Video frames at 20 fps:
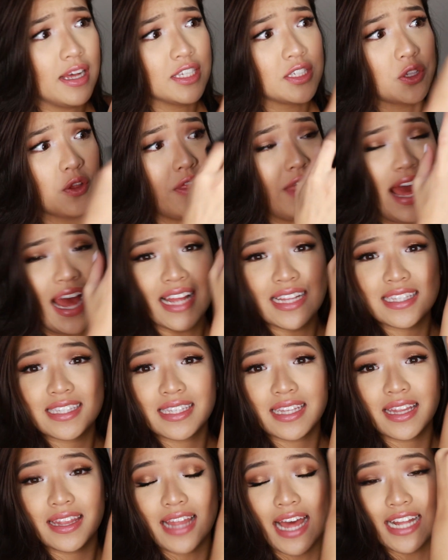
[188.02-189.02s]
So
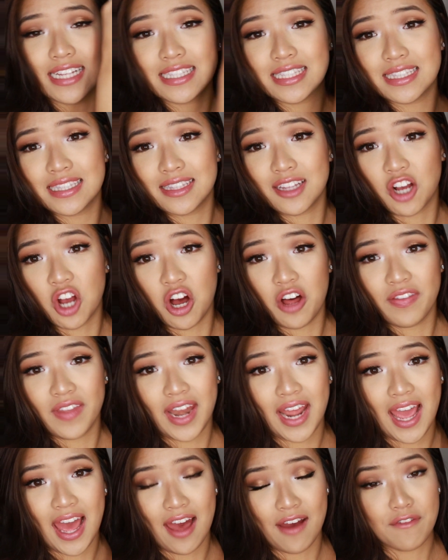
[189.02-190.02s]
that's the con
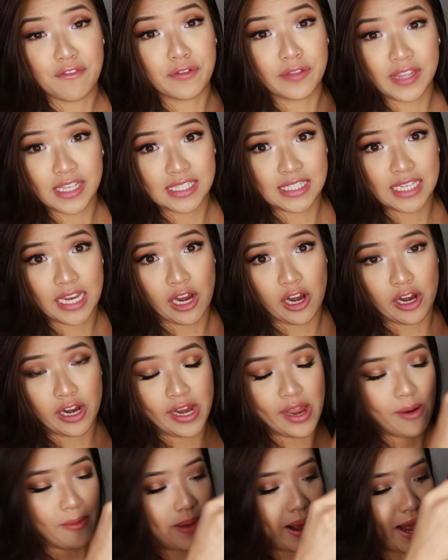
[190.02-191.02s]
that I have for this
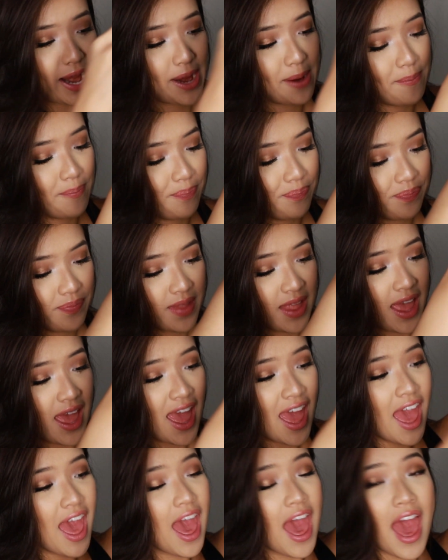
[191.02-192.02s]
area, right?
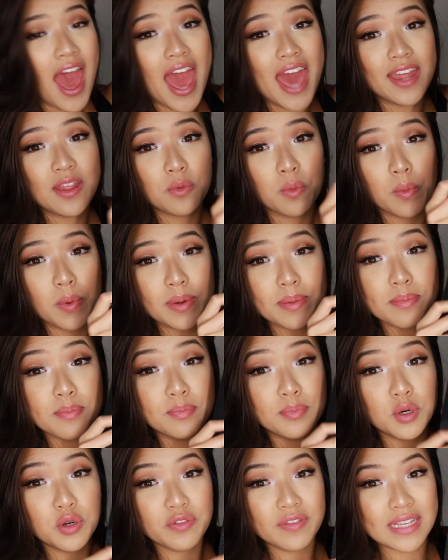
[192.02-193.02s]
And then when we
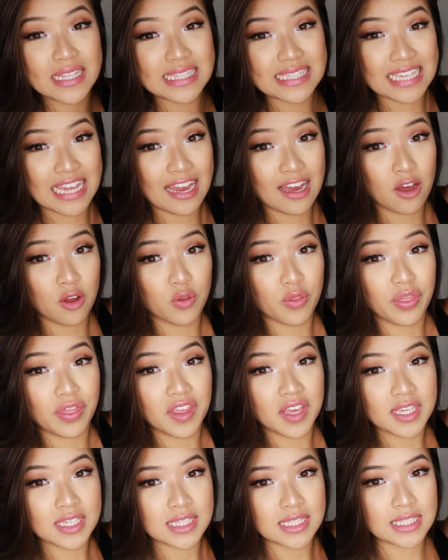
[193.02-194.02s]
move it down
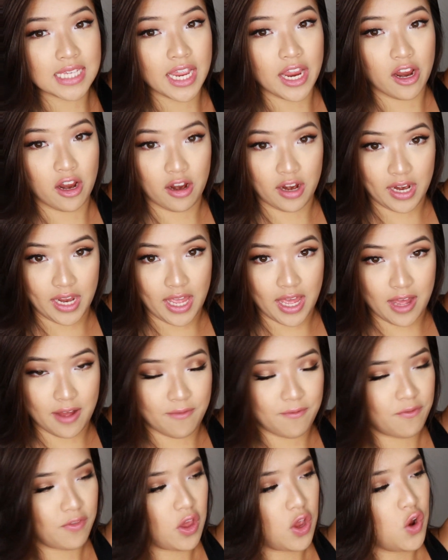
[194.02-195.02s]
this
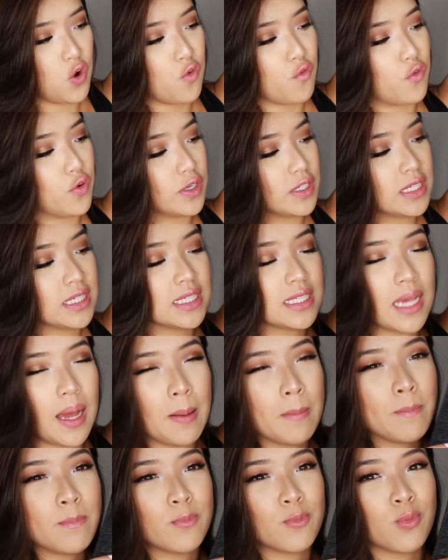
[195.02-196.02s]
area, for
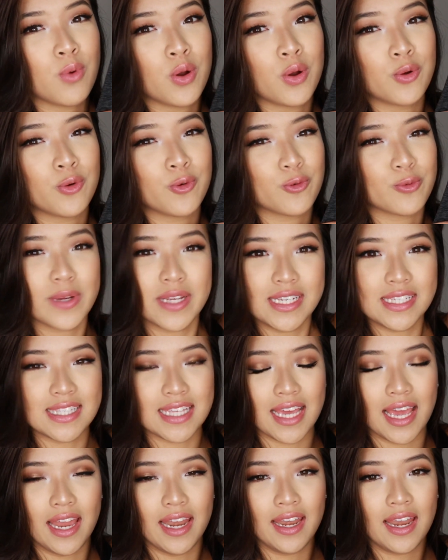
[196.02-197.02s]
some
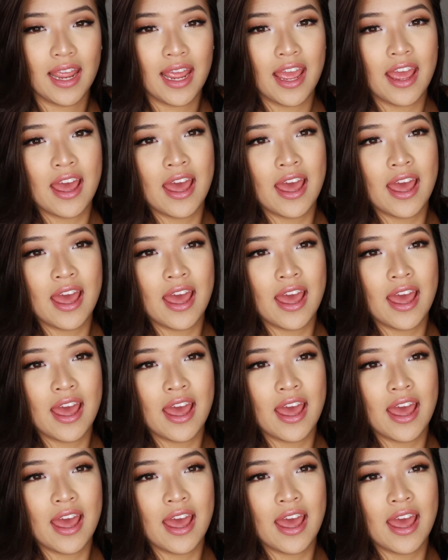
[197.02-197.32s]
reason,